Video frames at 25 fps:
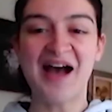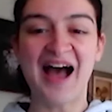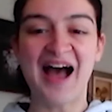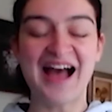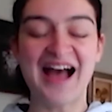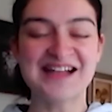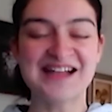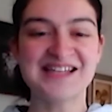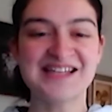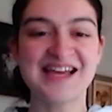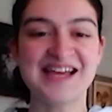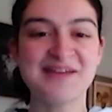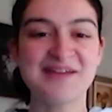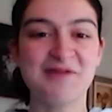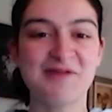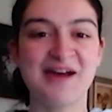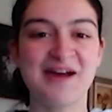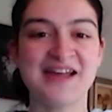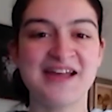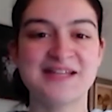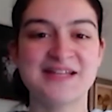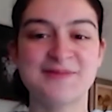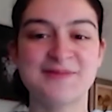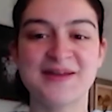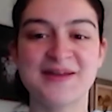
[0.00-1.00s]
I tell you
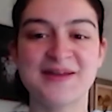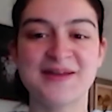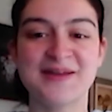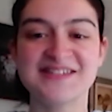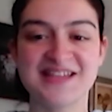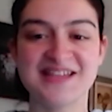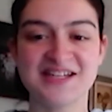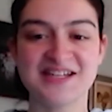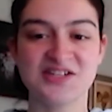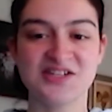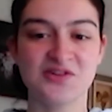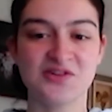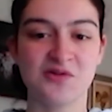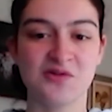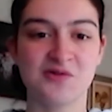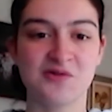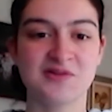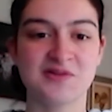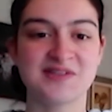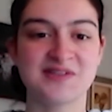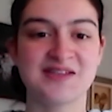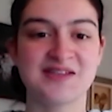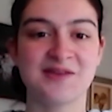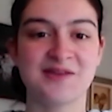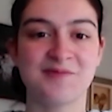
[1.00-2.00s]
what, it's been such an
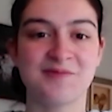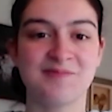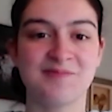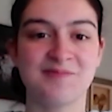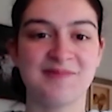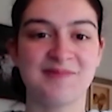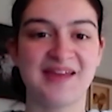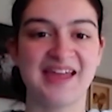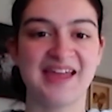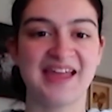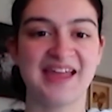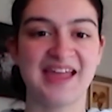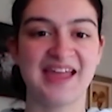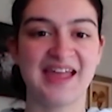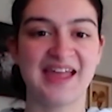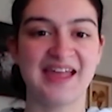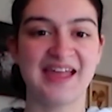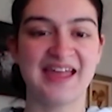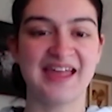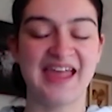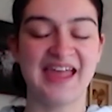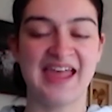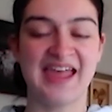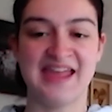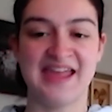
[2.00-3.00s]
awesome
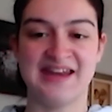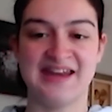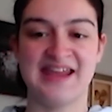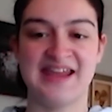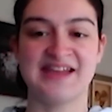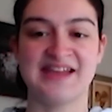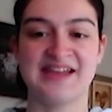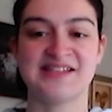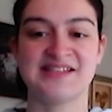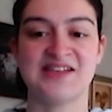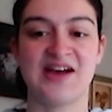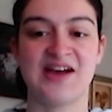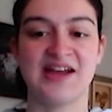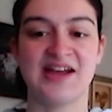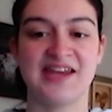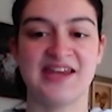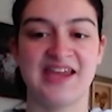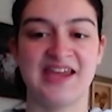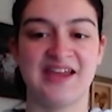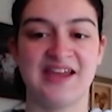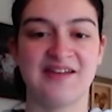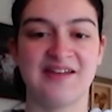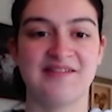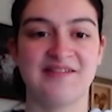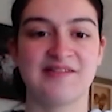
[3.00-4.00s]
and
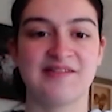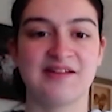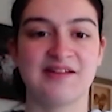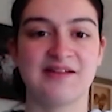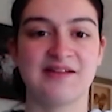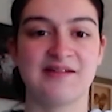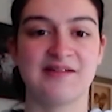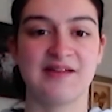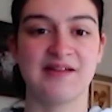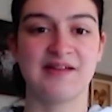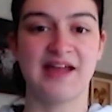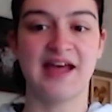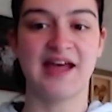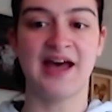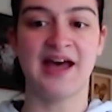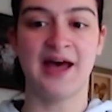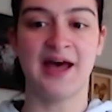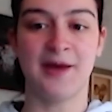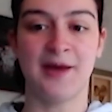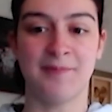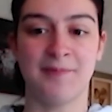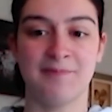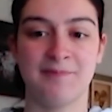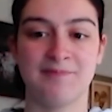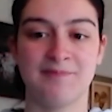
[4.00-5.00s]
exciting
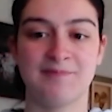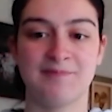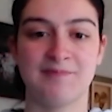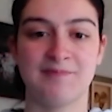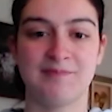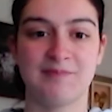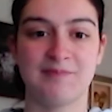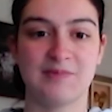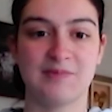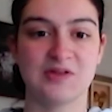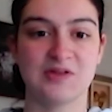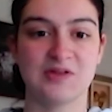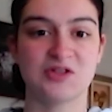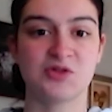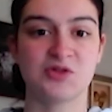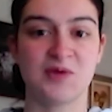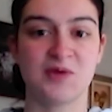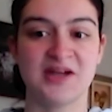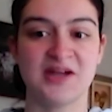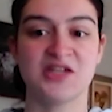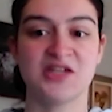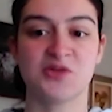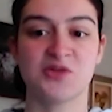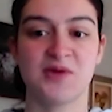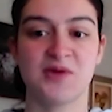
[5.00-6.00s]
um,
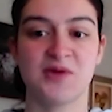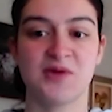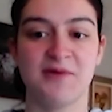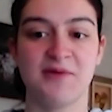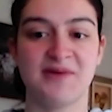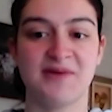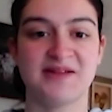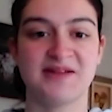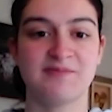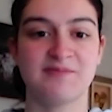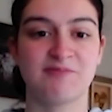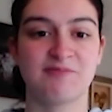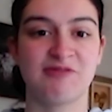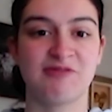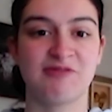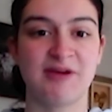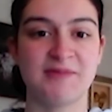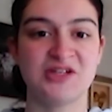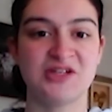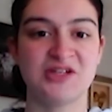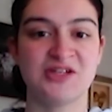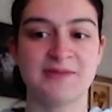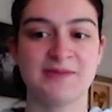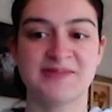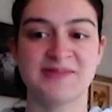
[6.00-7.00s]
2021
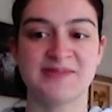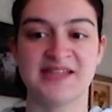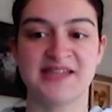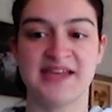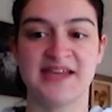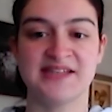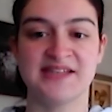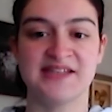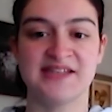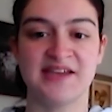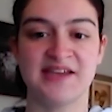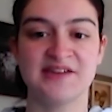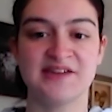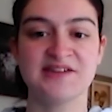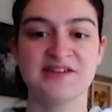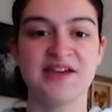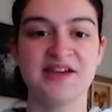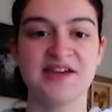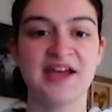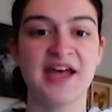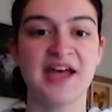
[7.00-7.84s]
Premiership season.